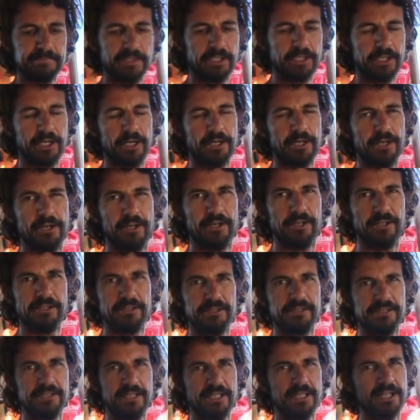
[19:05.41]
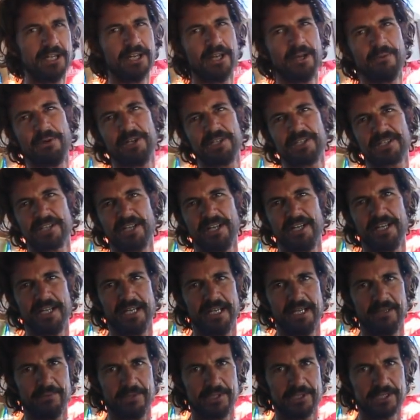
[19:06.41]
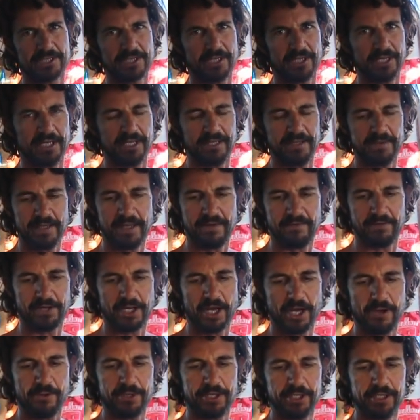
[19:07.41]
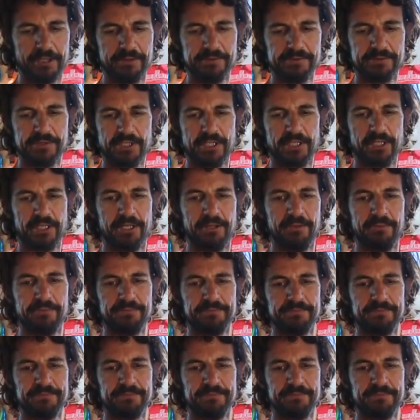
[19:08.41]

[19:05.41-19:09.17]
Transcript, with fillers: I don't know. I don't know what it's going to need. We're just going to have a go at it. So